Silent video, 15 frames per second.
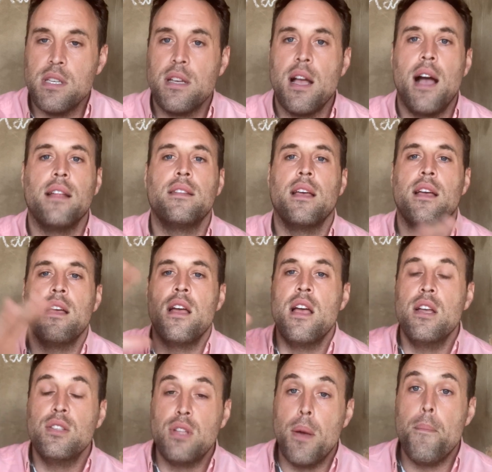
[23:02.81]
of content
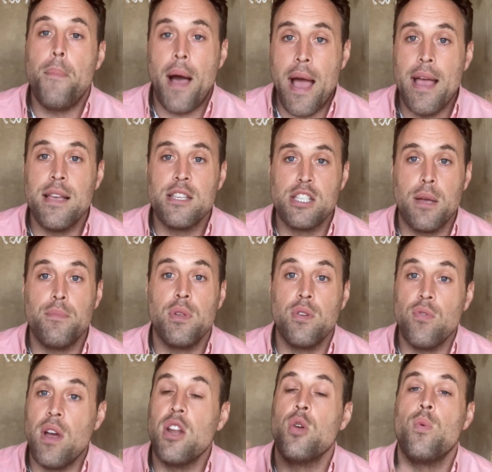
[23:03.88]
to buying something
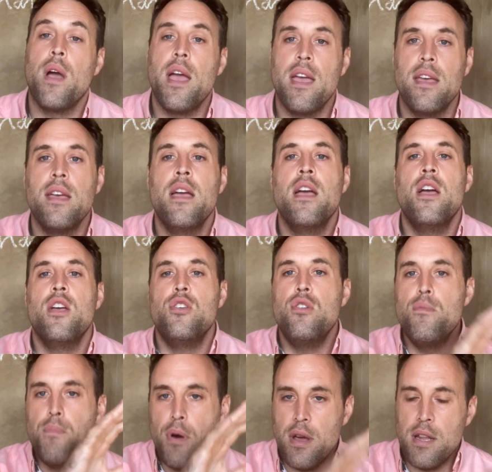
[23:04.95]
right away. You
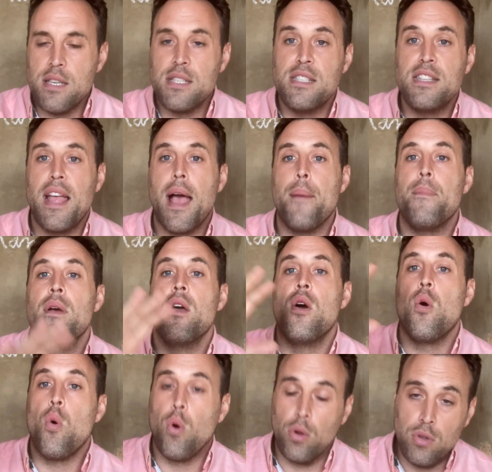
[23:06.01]
put a step
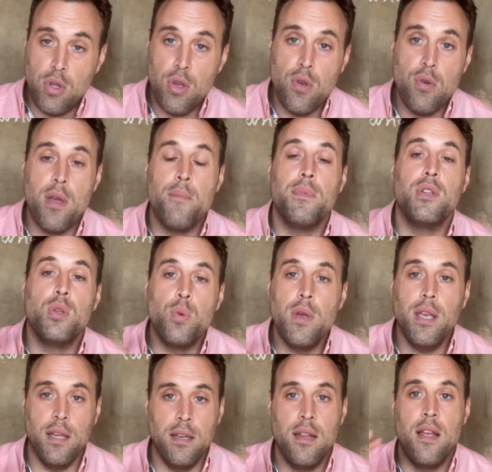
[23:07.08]
or two in
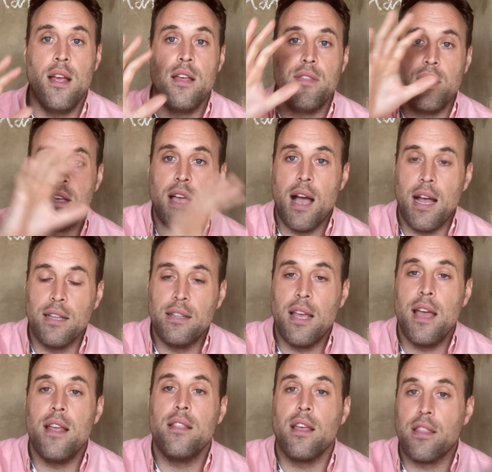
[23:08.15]
between the
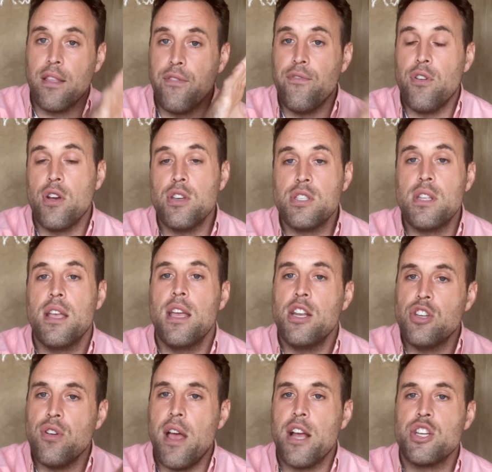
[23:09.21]
content, like the first
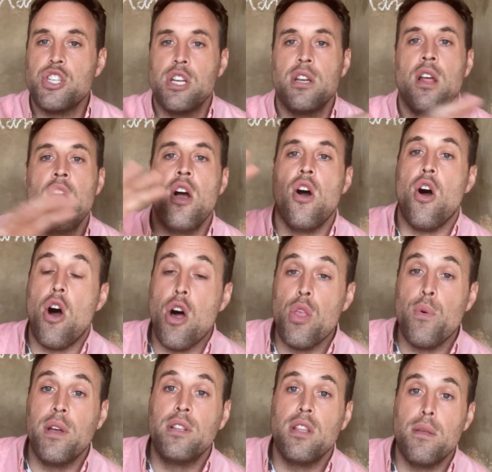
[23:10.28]
interaction all the
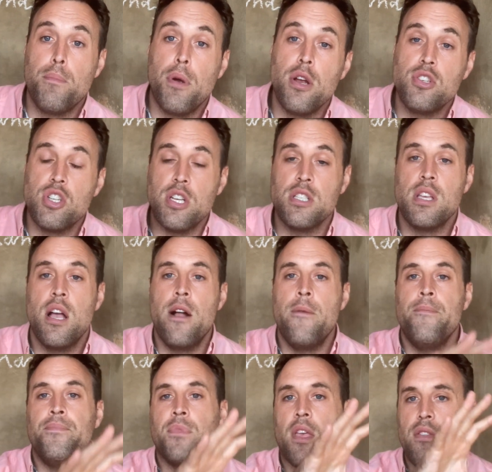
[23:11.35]
way to the purchase.
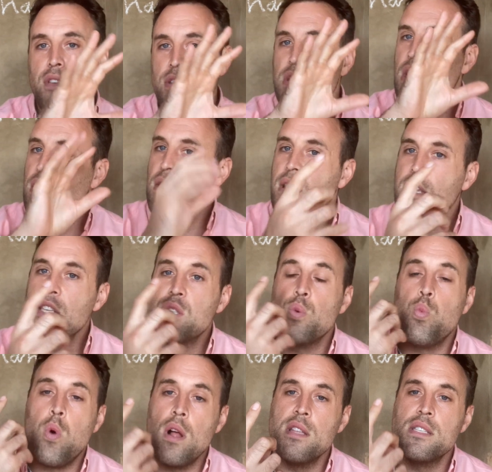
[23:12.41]
There's at least
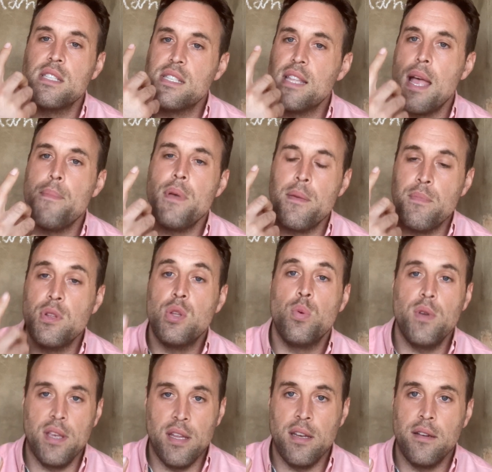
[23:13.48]
one step in
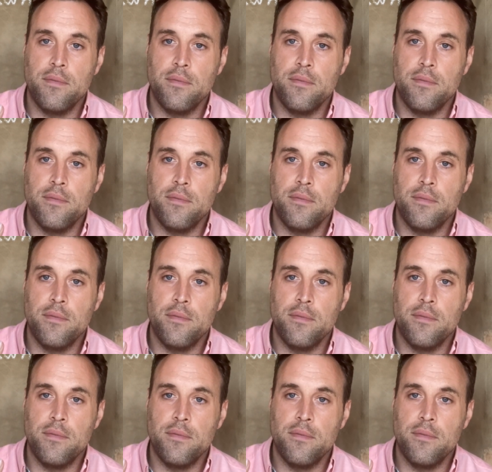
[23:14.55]
between,